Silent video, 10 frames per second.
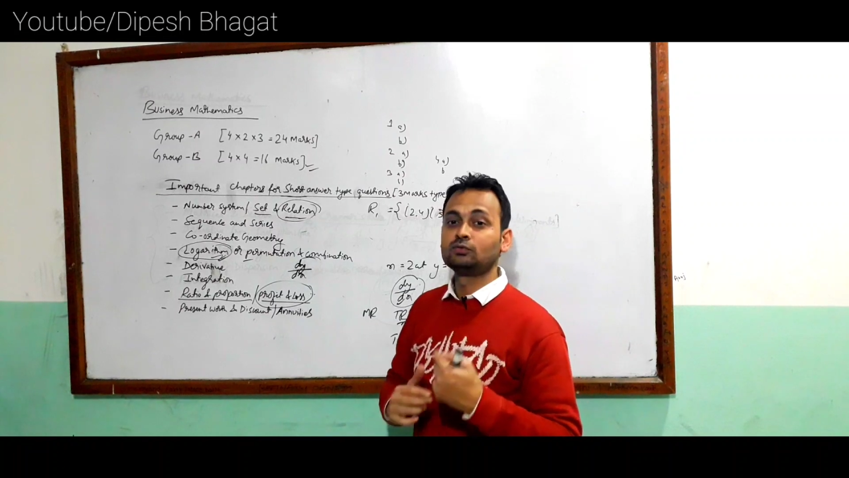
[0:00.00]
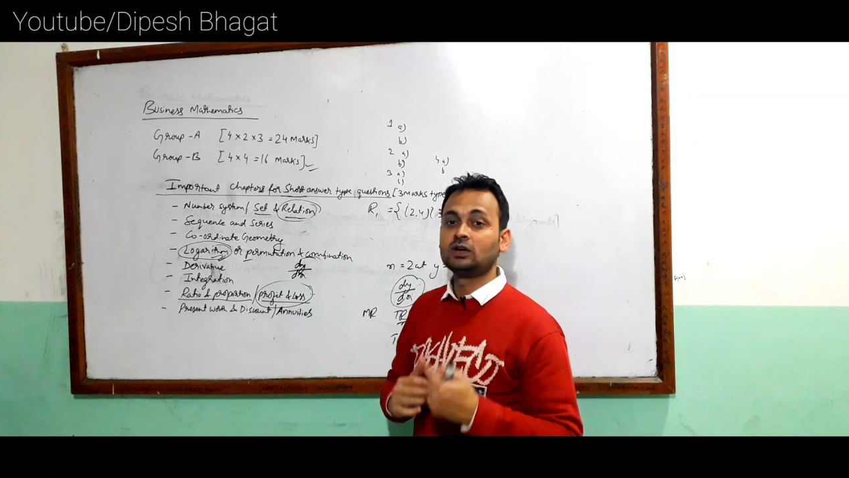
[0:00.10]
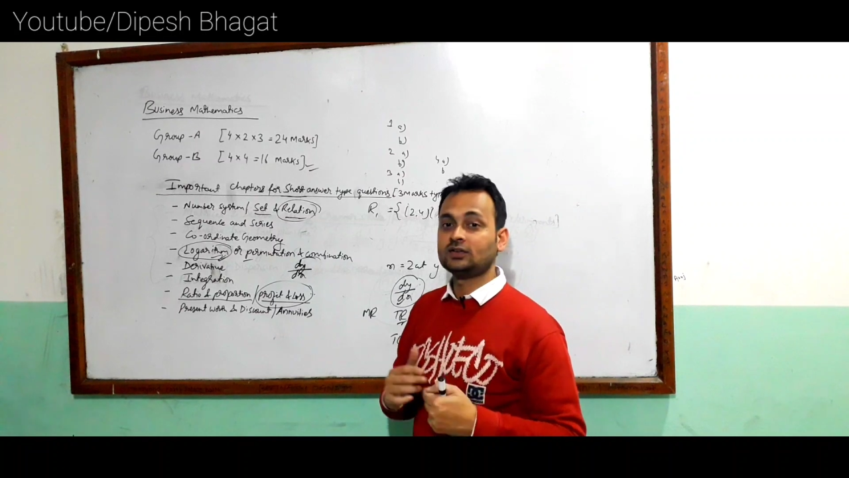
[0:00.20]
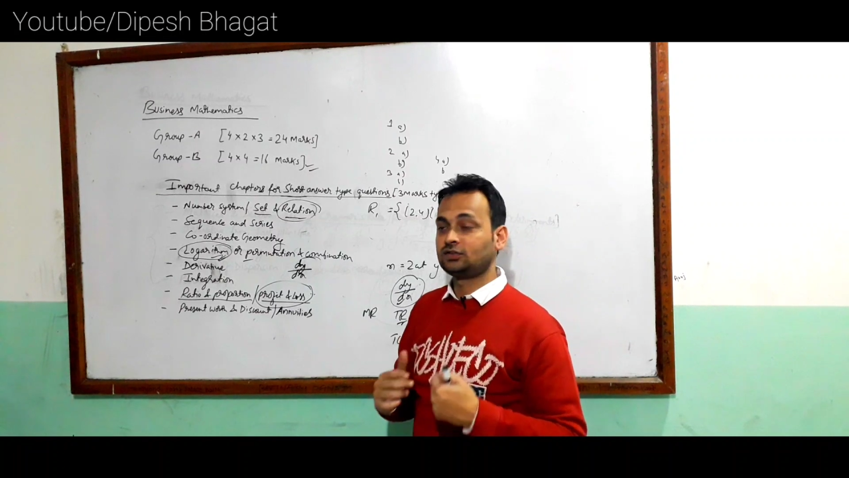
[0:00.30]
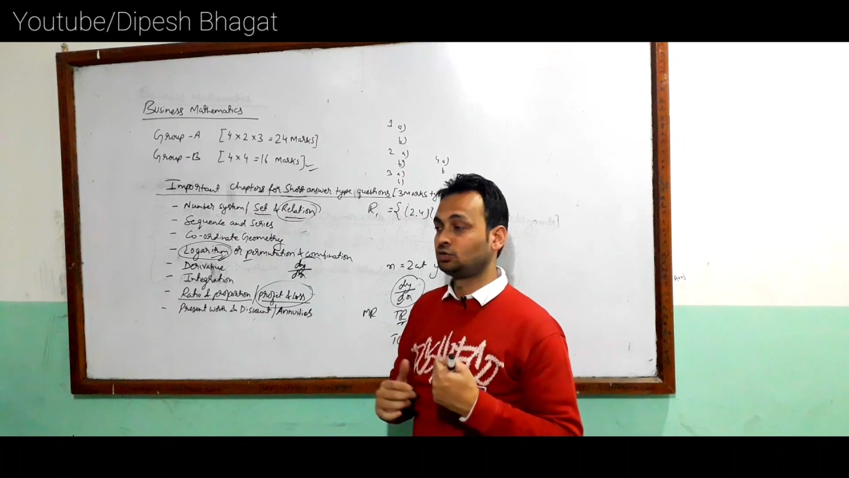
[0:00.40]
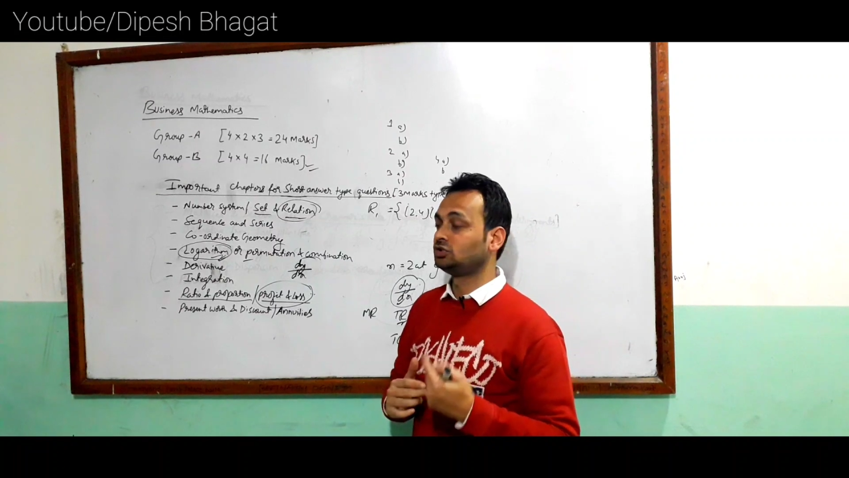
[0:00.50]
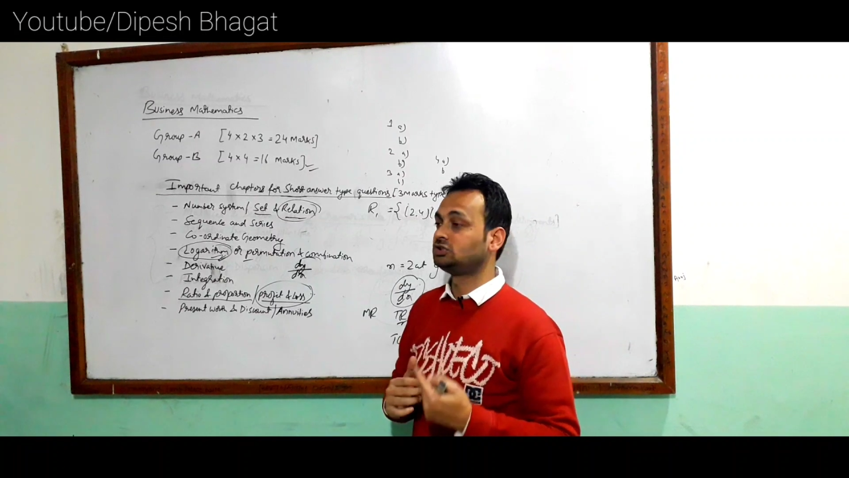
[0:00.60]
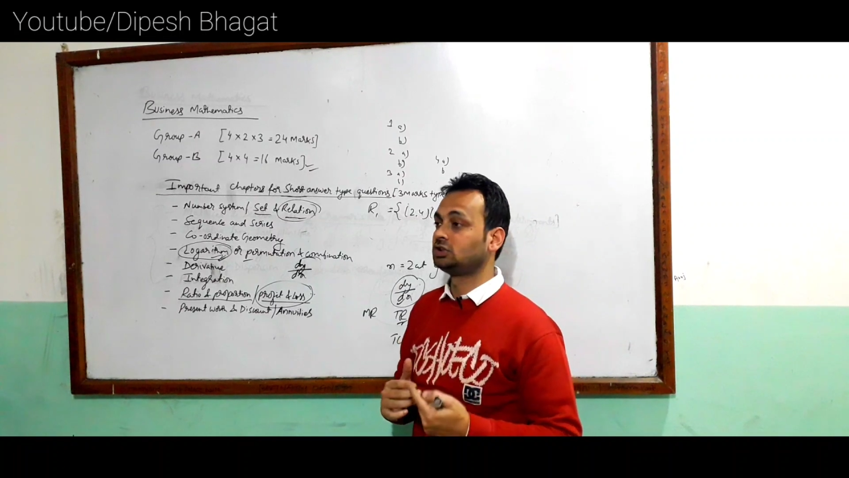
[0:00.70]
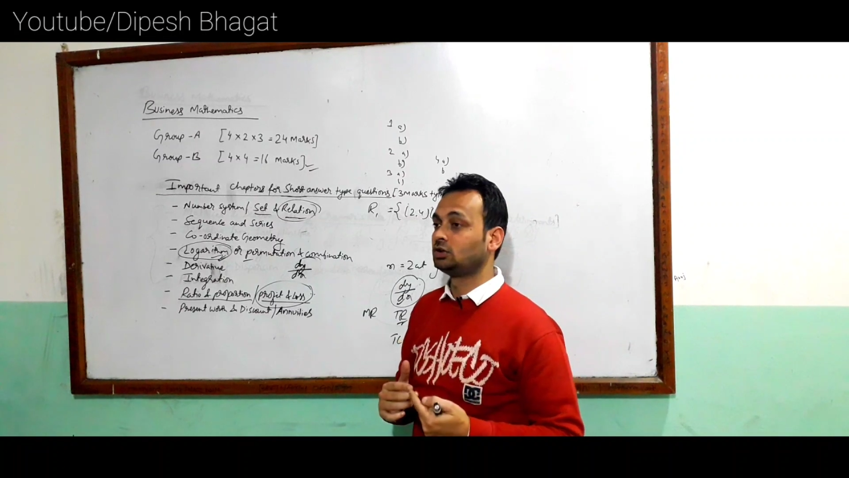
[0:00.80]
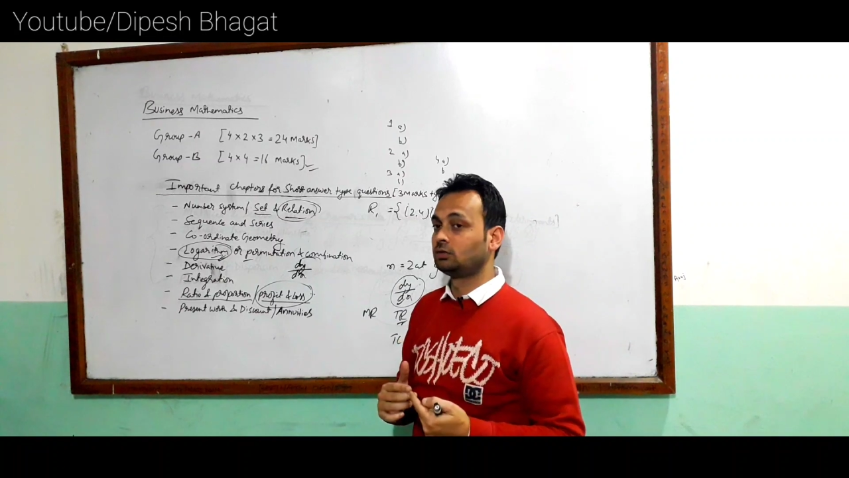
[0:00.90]
was
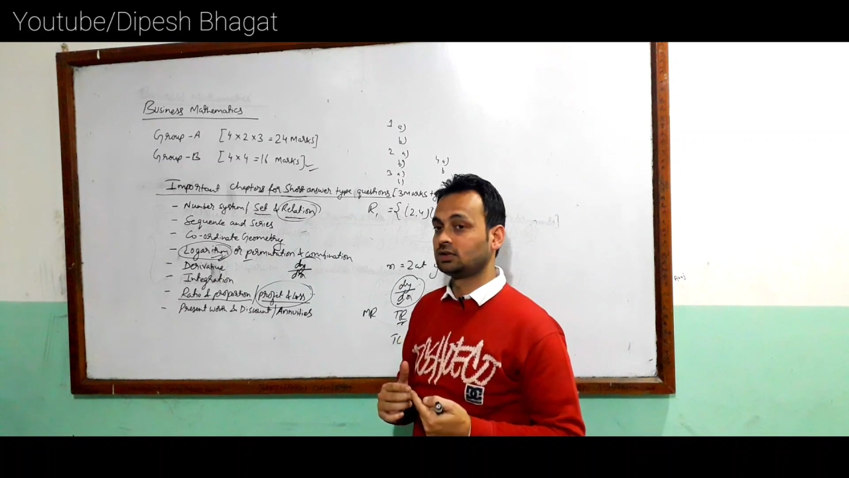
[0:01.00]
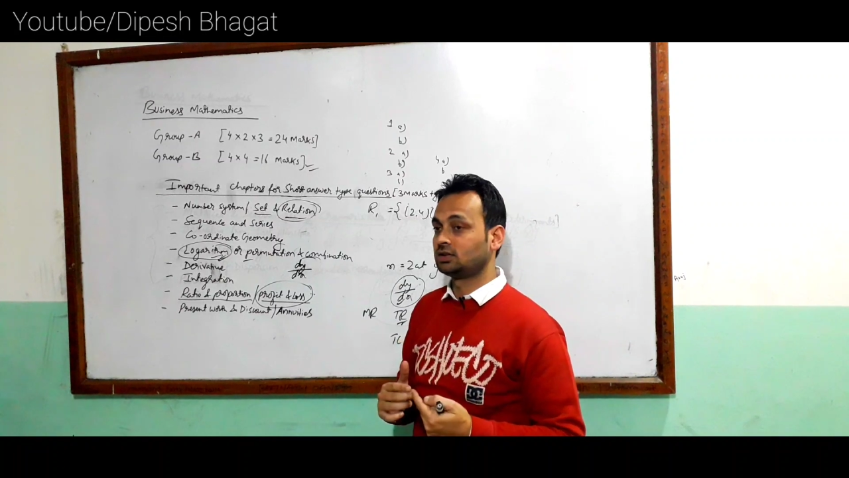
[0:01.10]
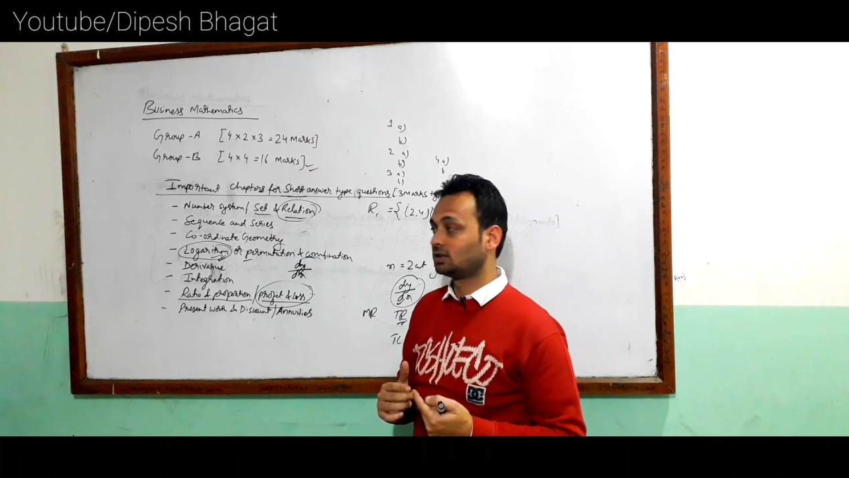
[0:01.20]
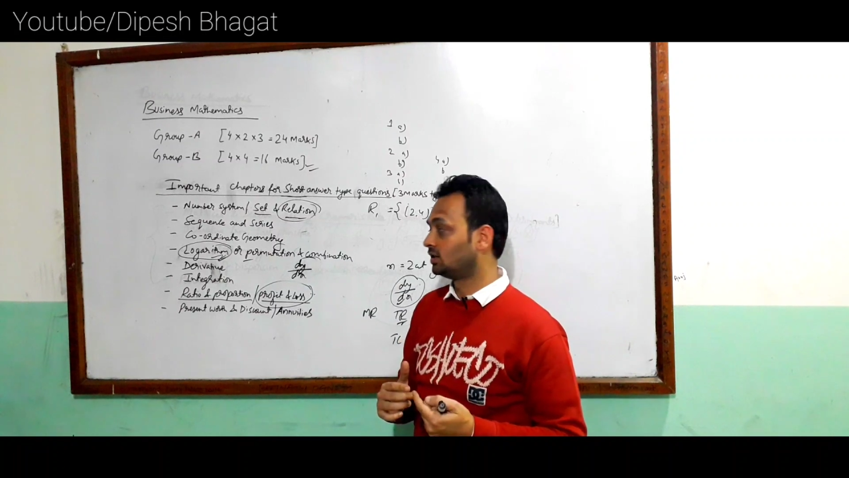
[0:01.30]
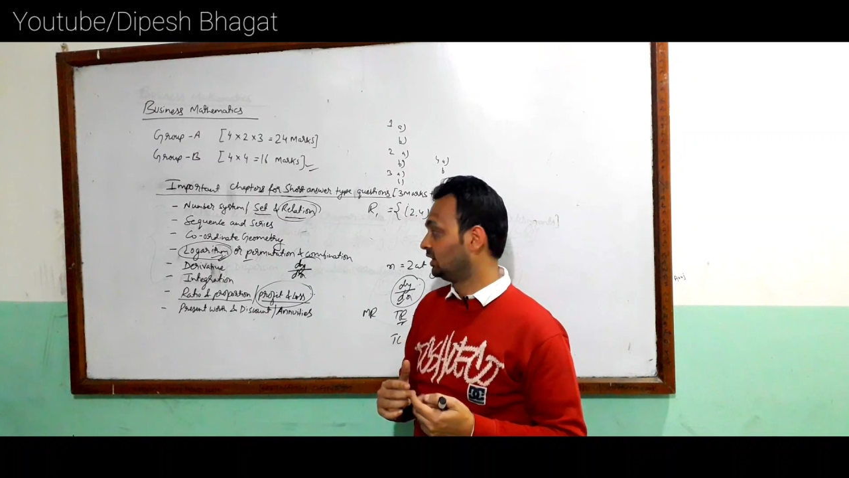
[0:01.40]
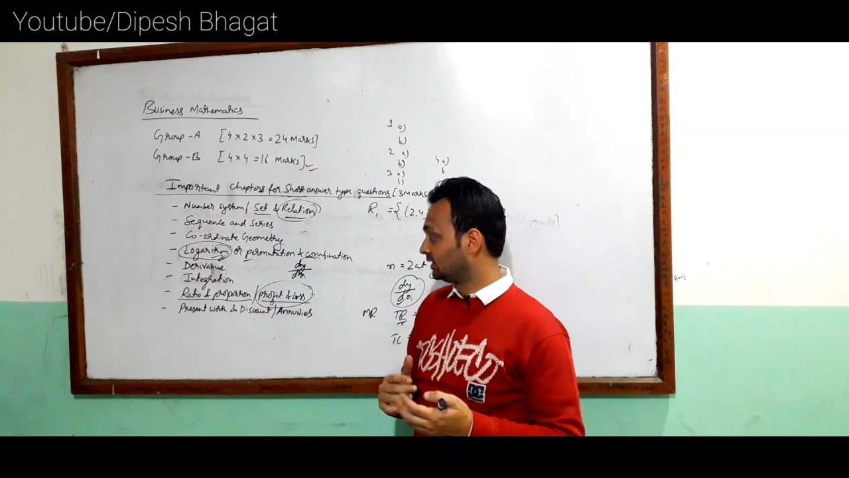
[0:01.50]
twisted over there.